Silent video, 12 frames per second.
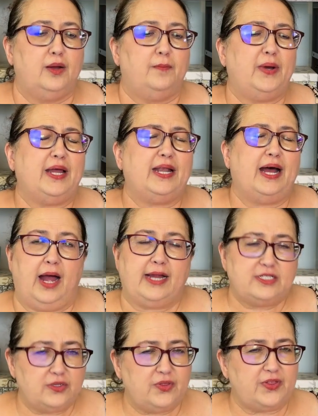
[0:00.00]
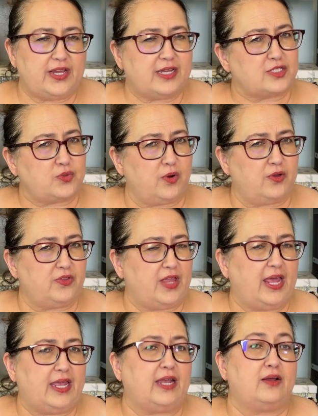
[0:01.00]
but I do think it's worth
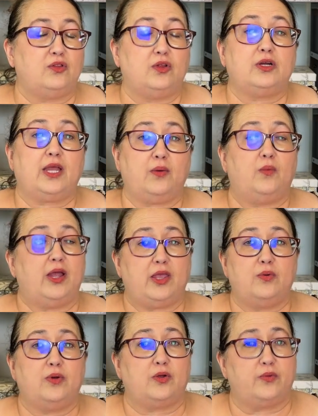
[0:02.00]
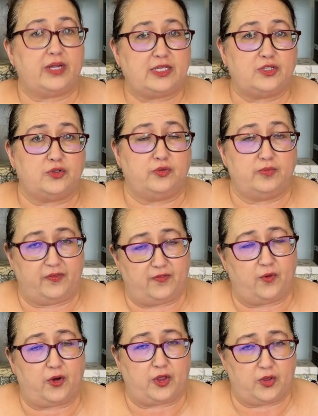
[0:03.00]
taking a look at what you agreed to
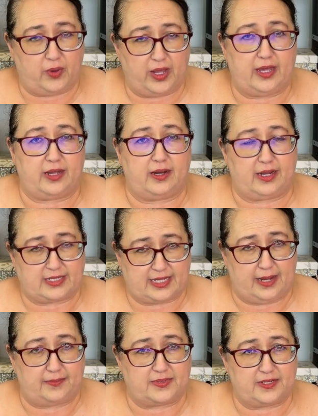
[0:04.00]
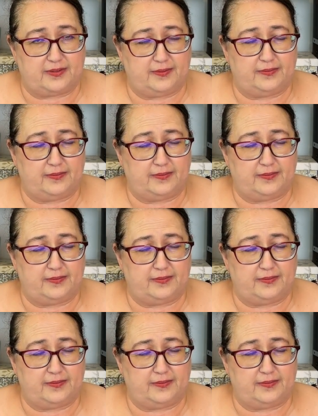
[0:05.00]
before you hit accept.